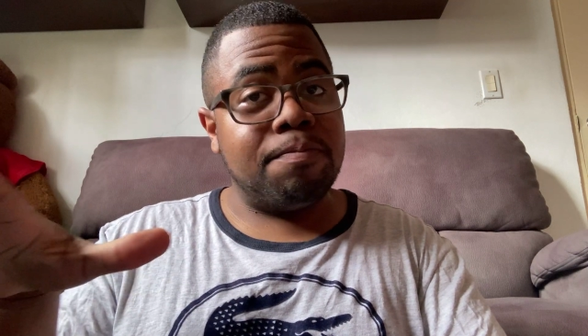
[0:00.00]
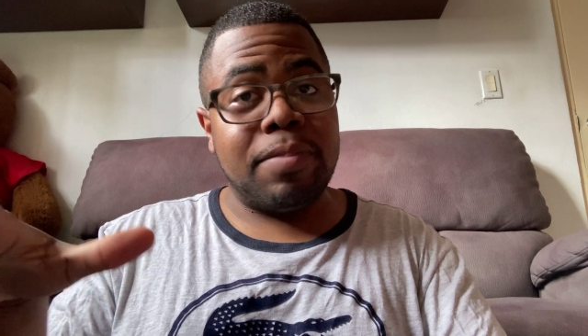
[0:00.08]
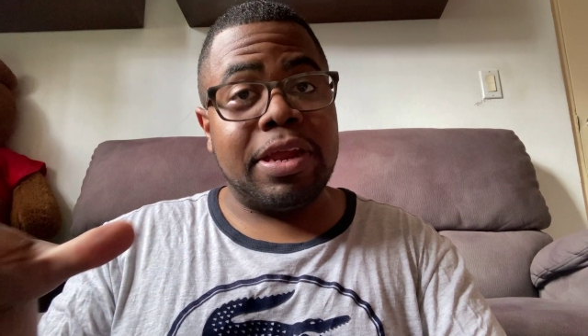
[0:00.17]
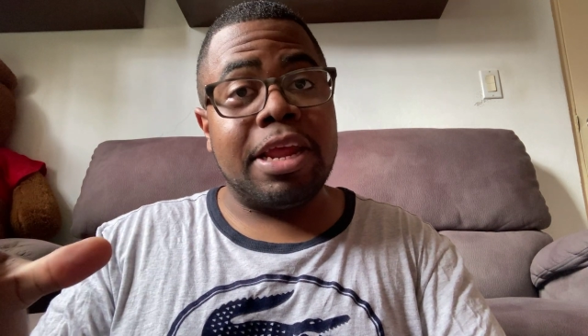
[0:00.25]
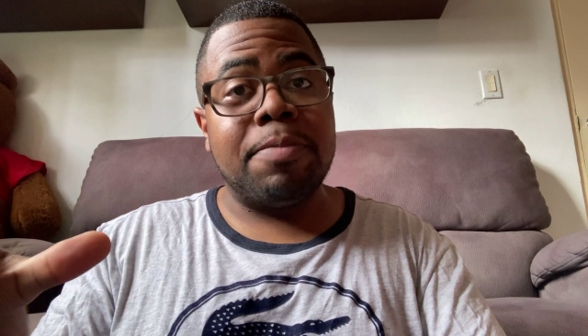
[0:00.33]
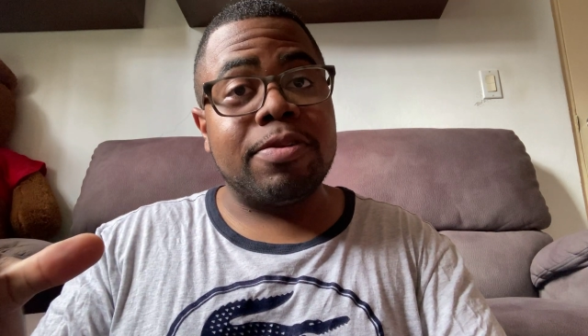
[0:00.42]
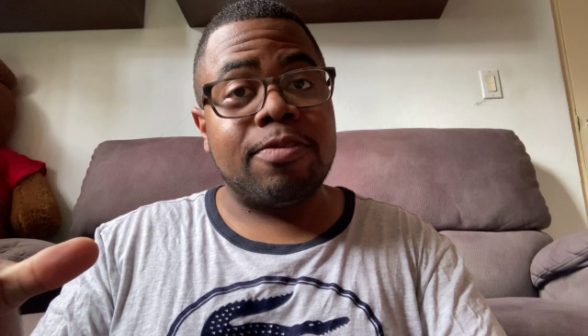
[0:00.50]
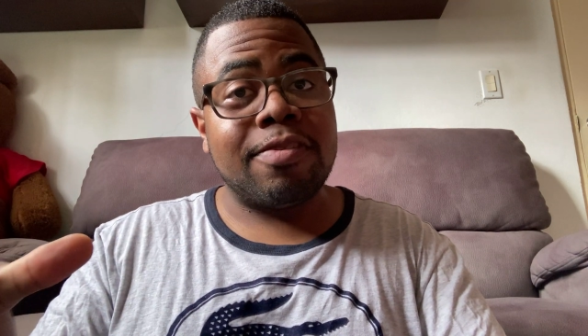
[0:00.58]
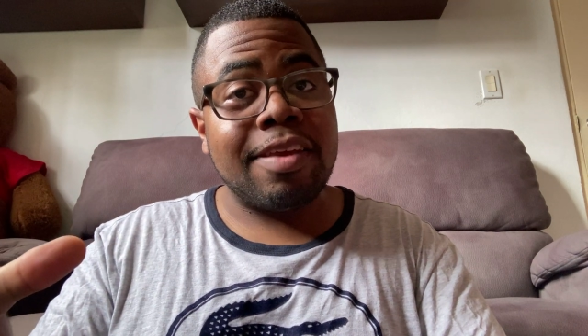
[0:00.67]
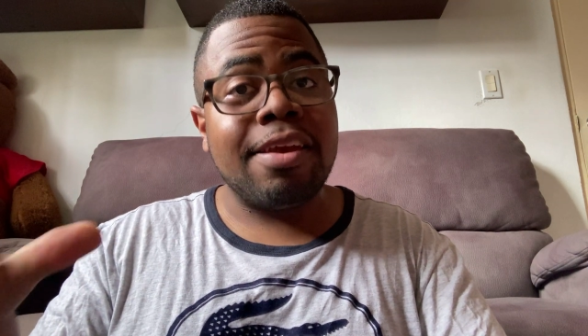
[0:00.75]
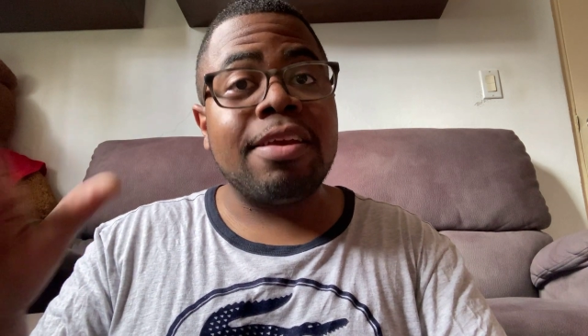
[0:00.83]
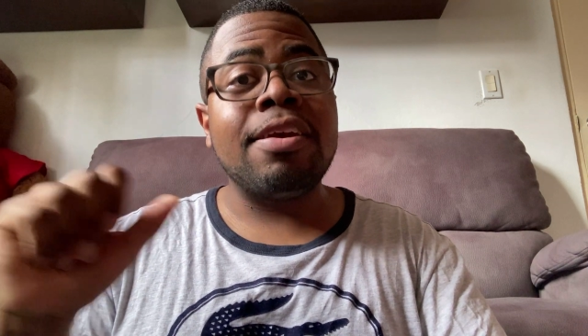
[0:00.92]
been able to
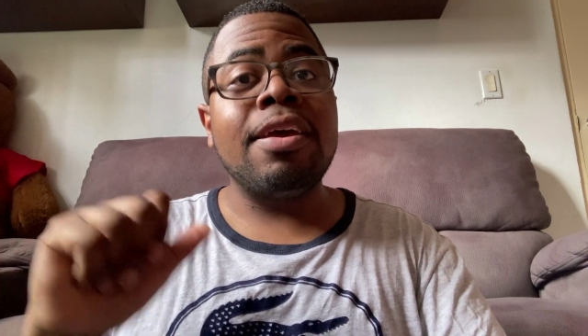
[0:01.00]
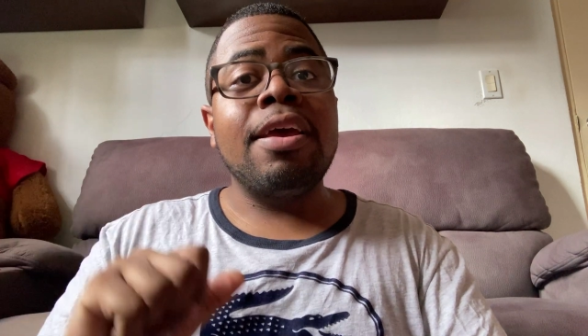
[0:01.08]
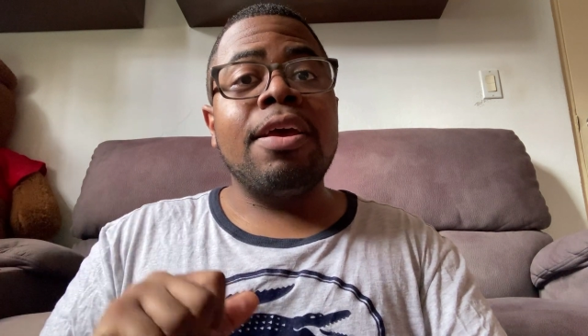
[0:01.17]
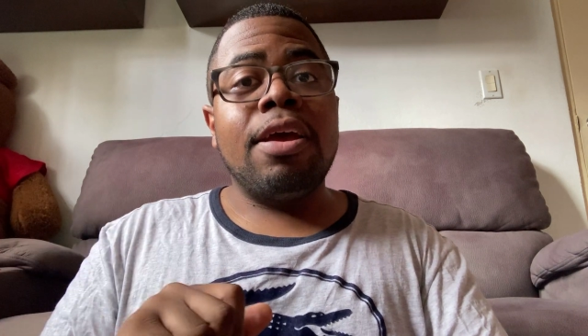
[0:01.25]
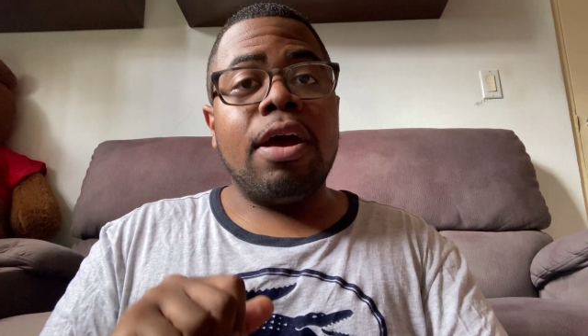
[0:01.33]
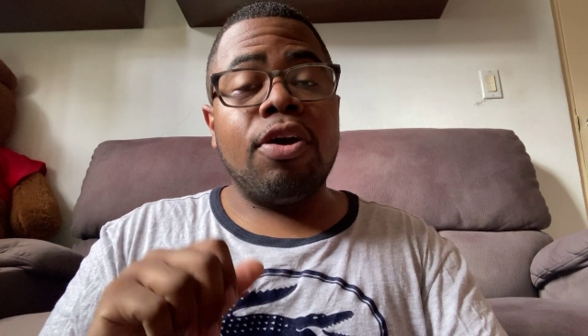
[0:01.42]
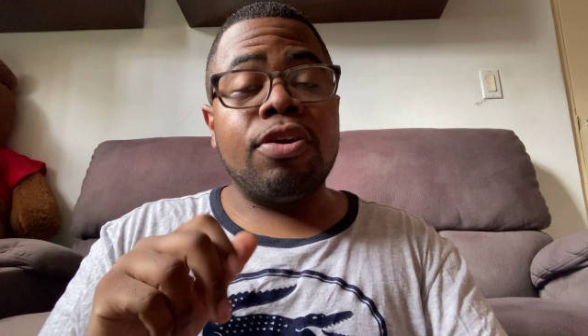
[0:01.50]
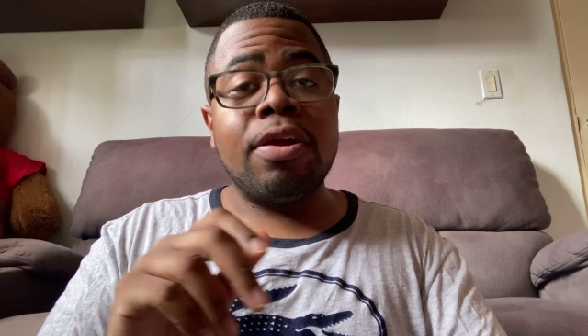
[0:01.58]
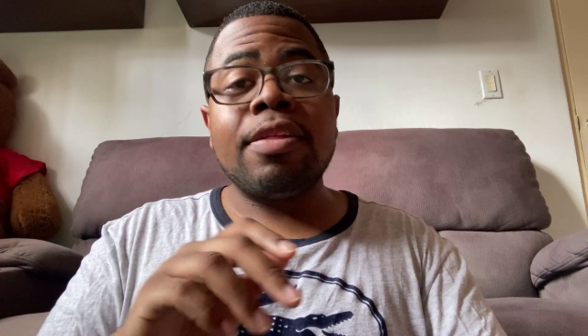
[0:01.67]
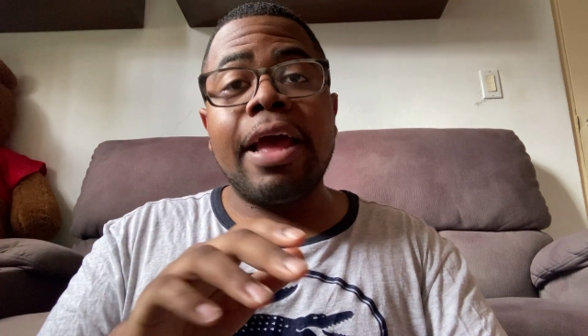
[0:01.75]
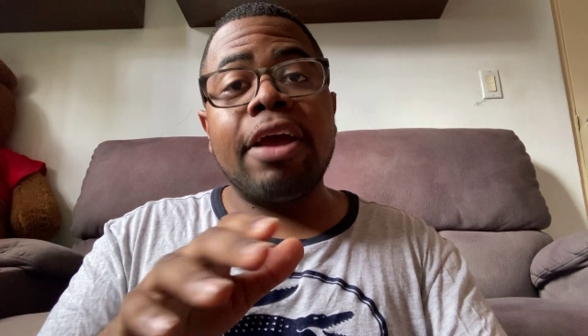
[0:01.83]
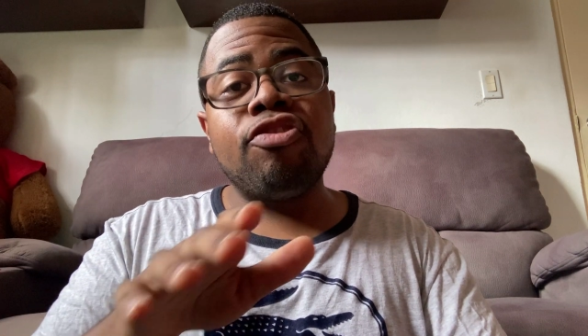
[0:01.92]
take are
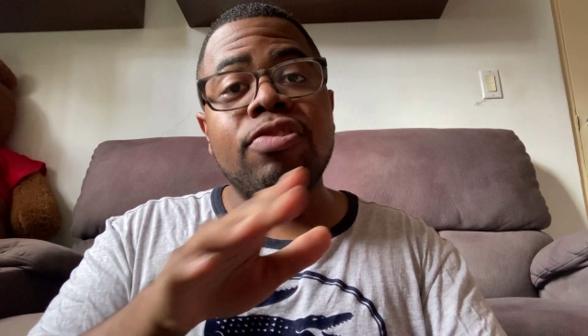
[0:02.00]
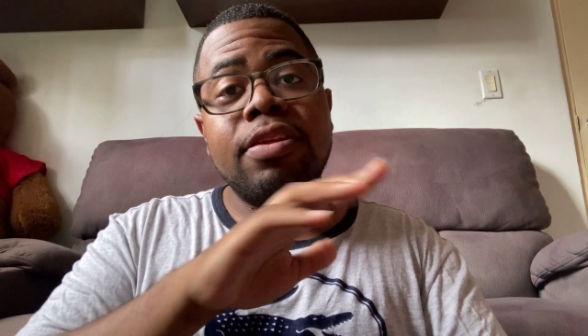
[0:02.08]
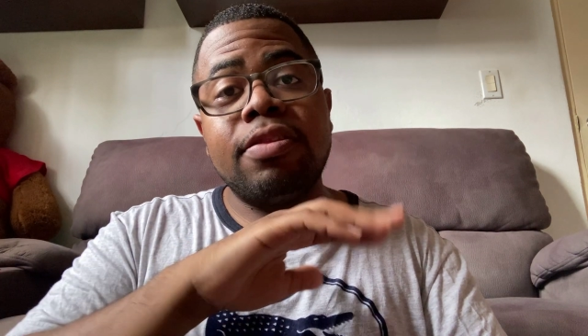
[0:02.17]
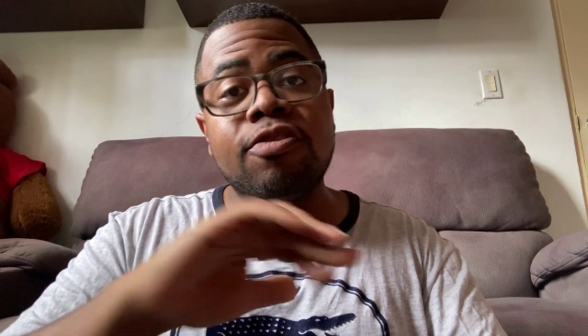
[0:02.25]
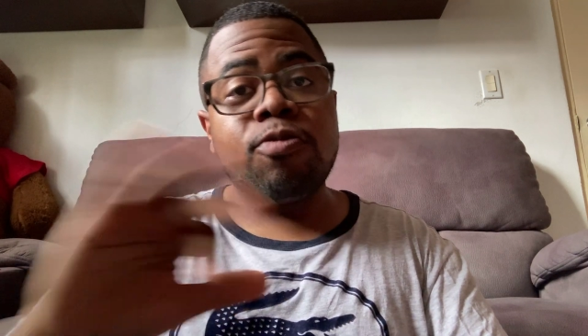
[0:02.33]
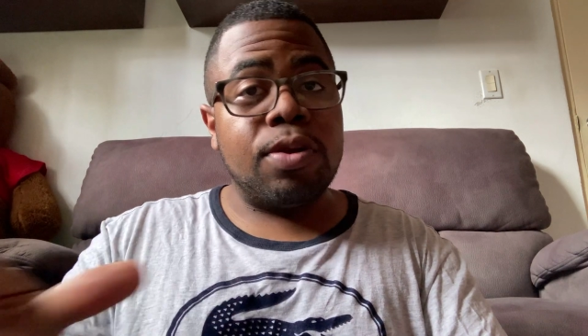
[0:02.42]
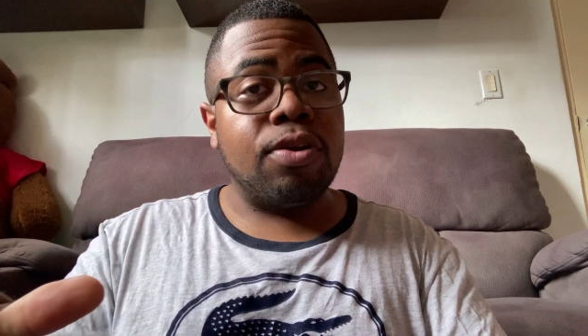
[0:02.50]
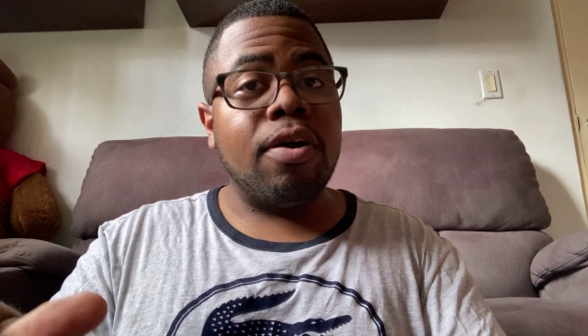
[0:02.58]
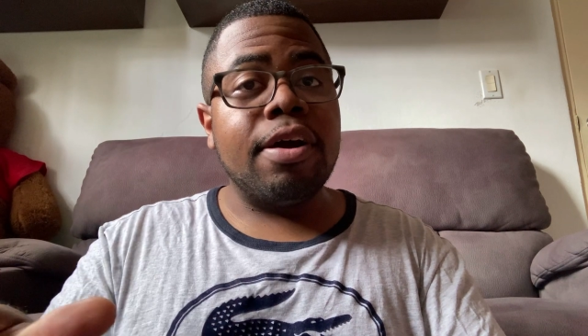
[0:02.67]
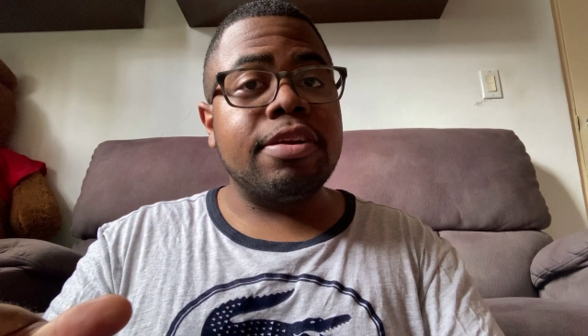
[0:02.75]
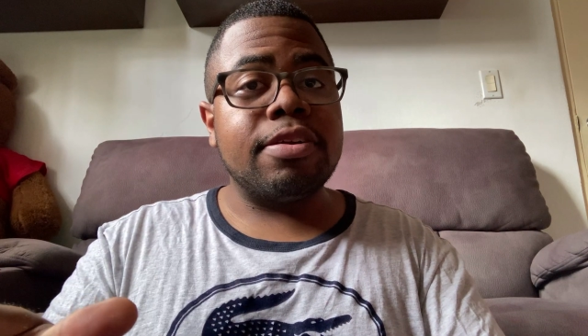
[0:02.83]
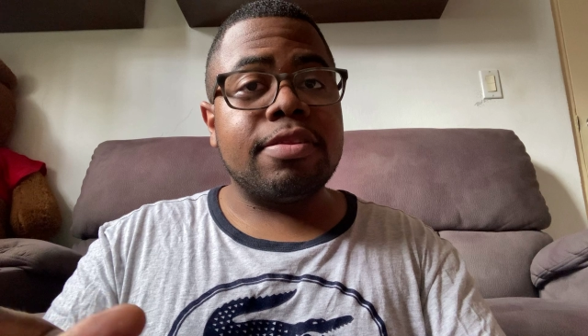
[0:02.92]
not actually
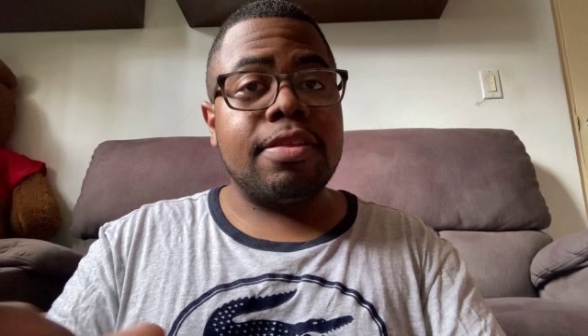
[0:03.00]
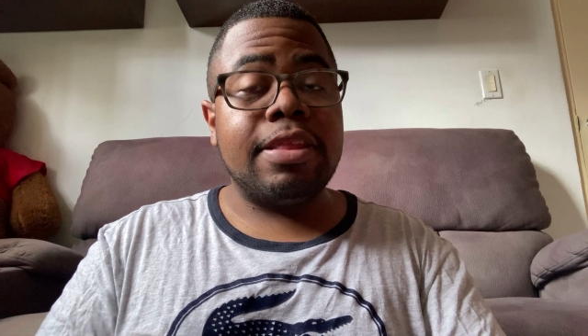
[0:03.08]
disregarded.